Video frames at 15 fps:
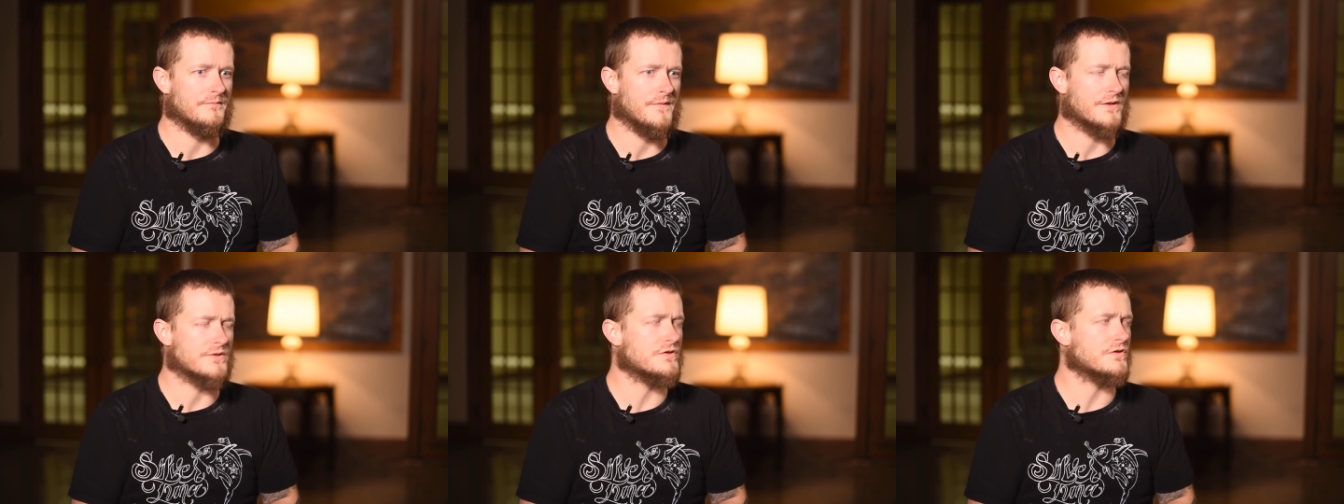
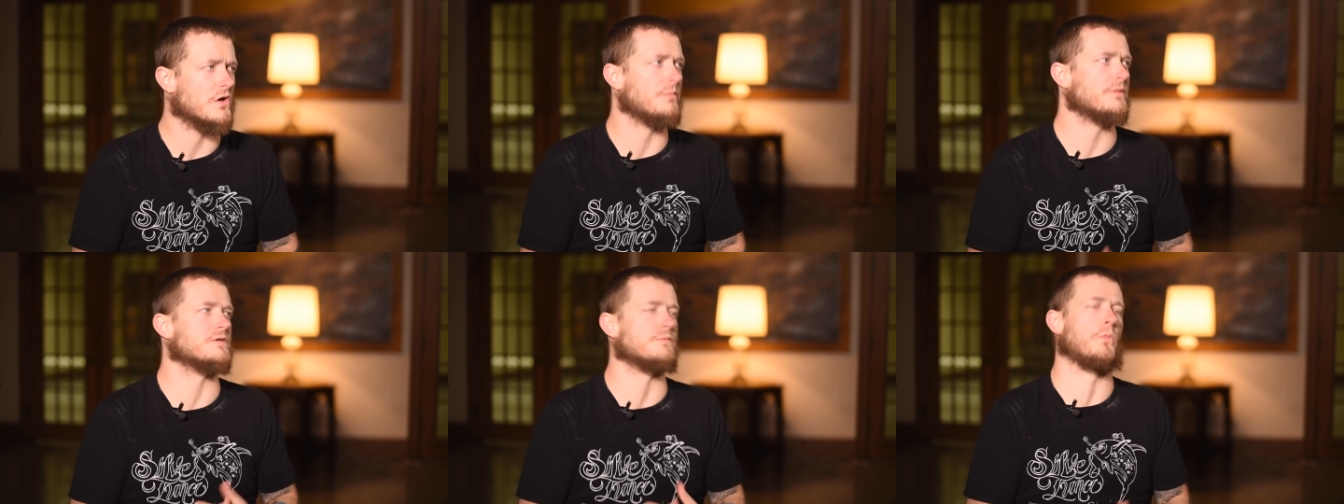There's
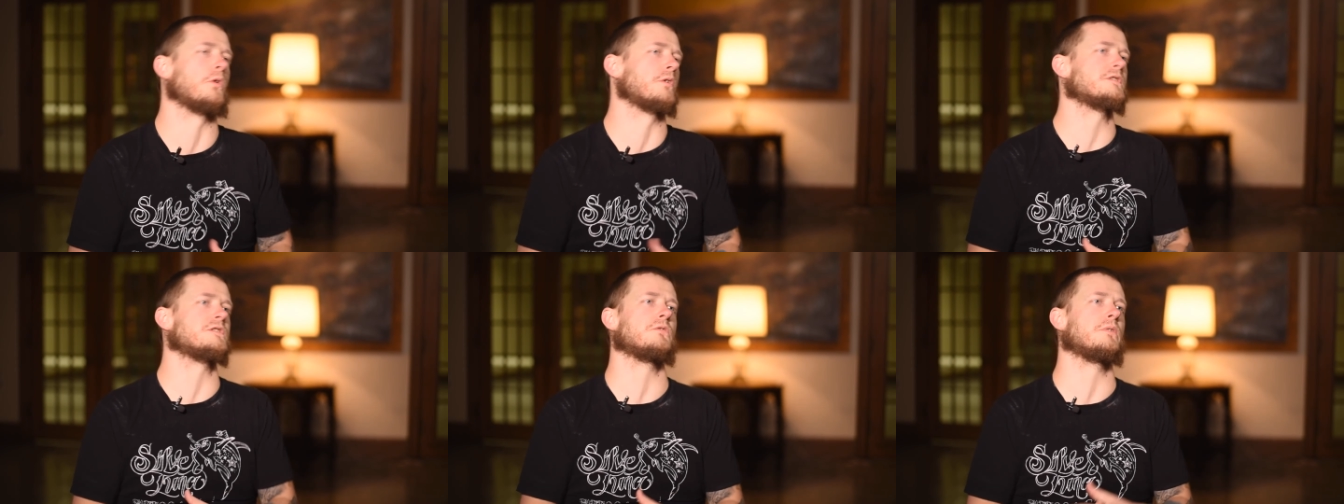so much
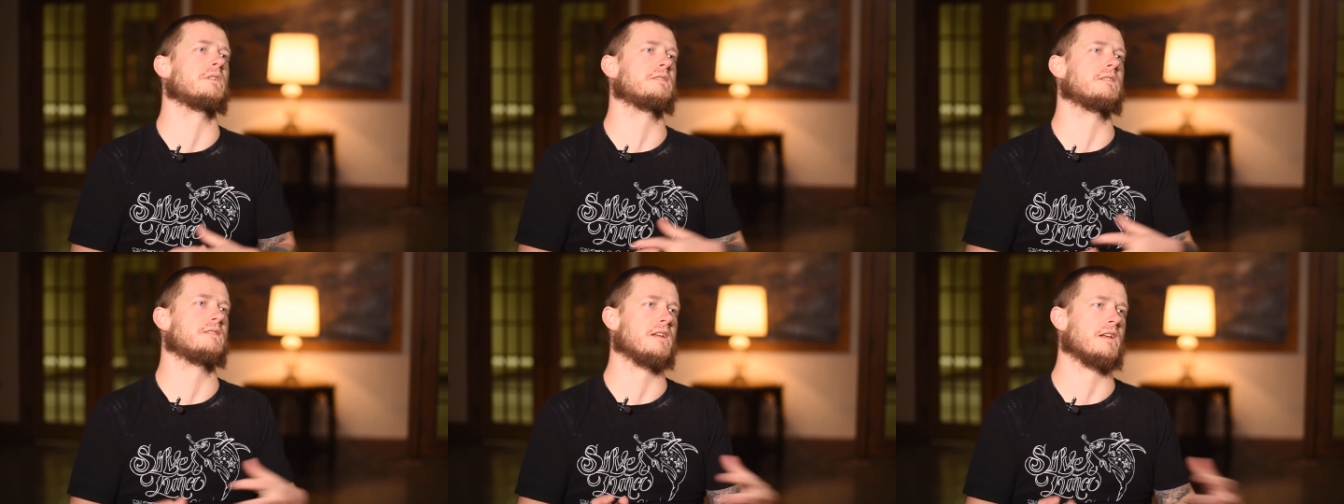more to
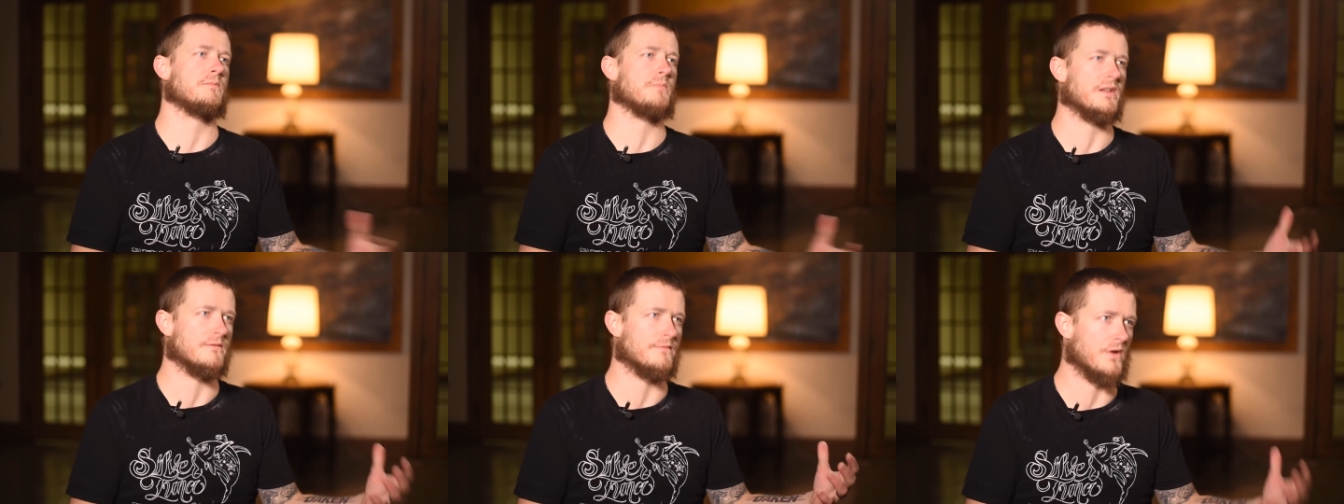it that they
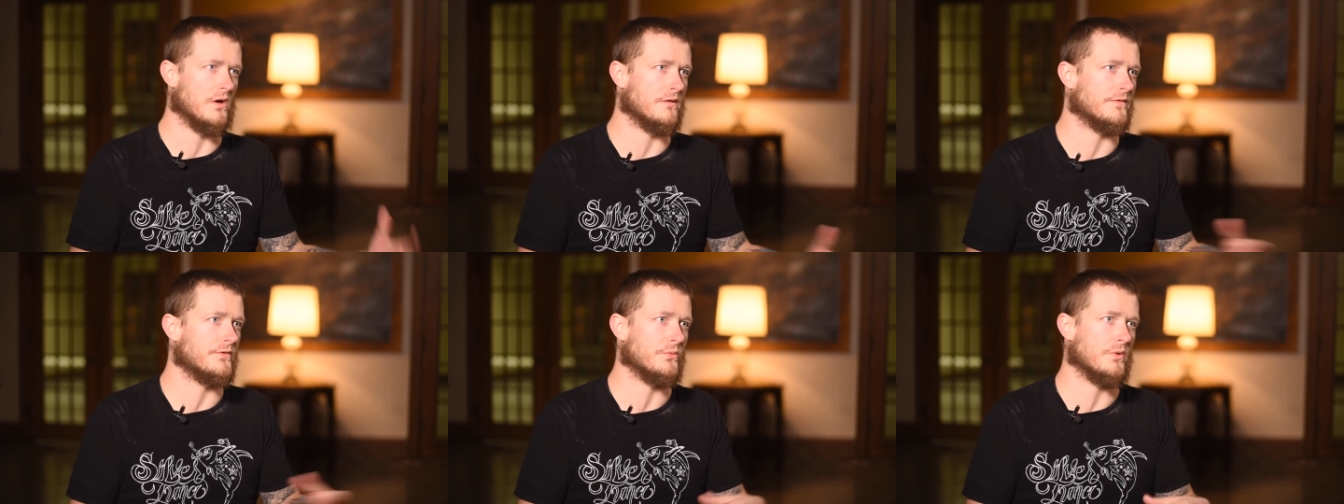can be
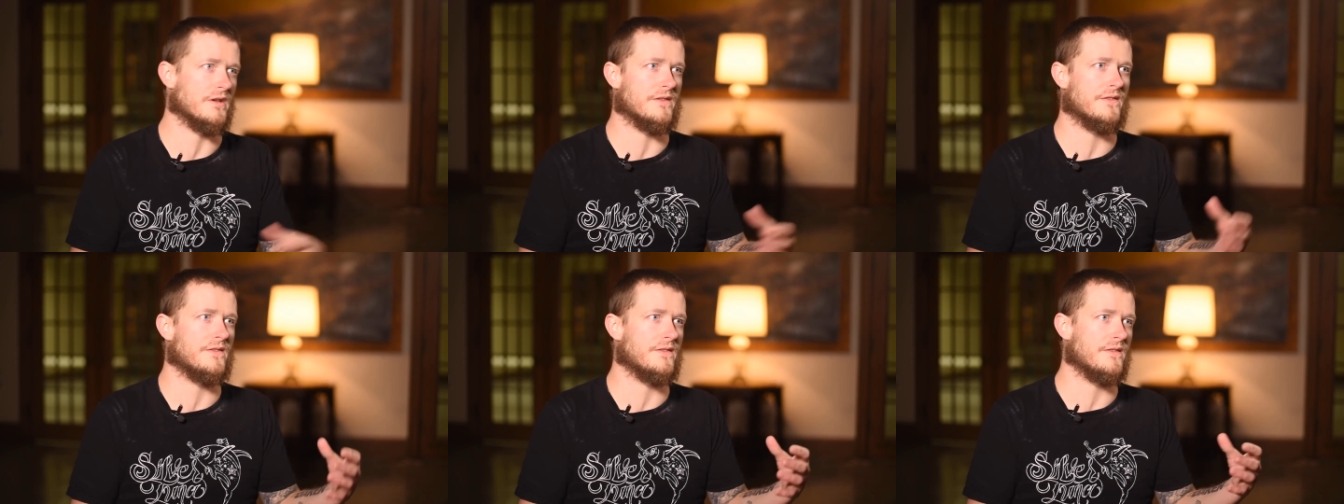involved
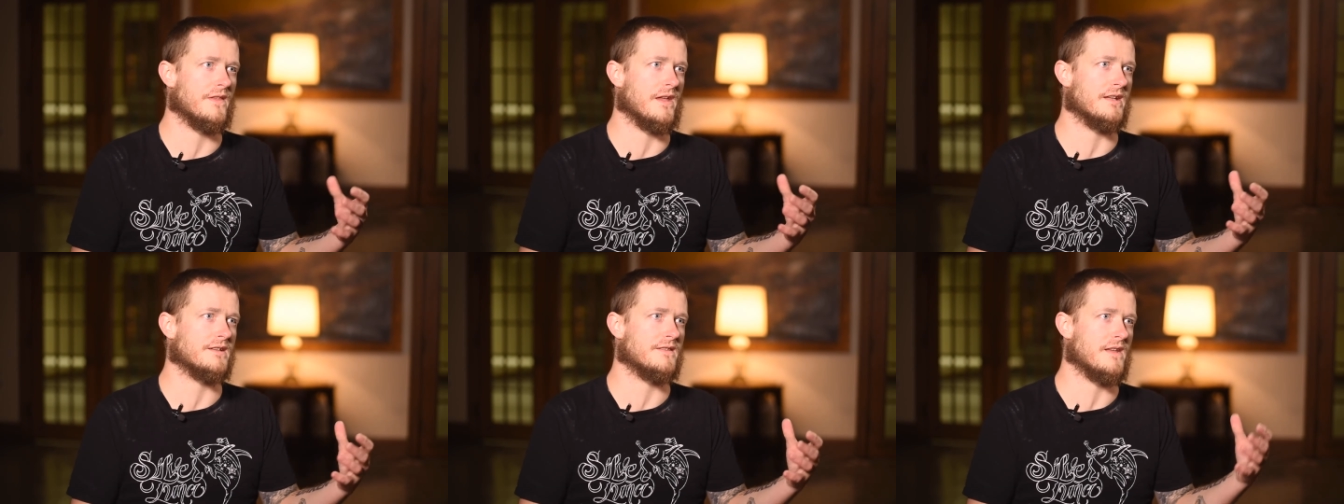with,
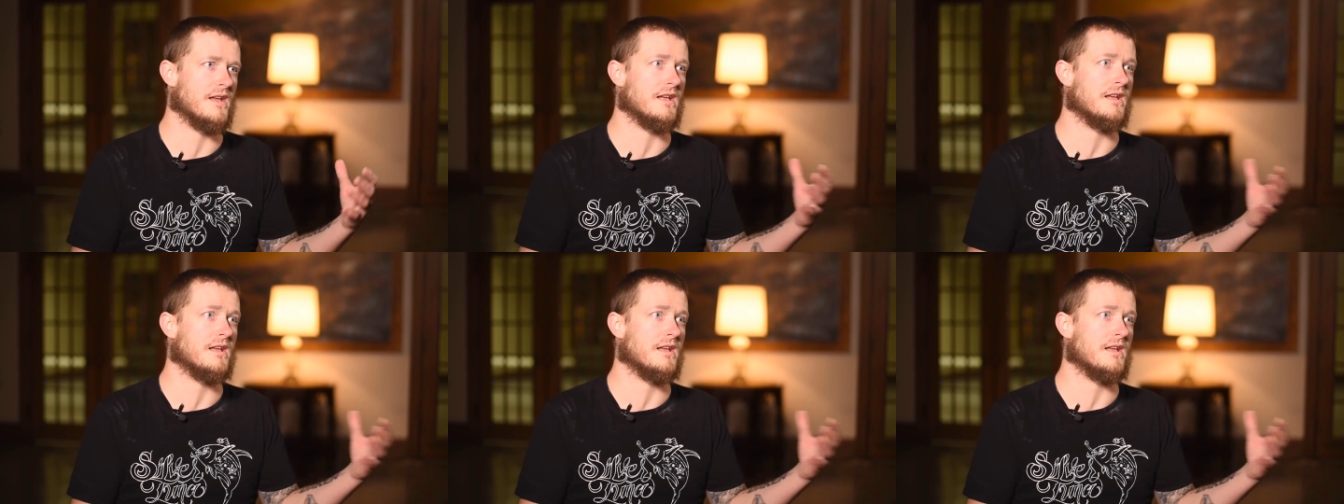that they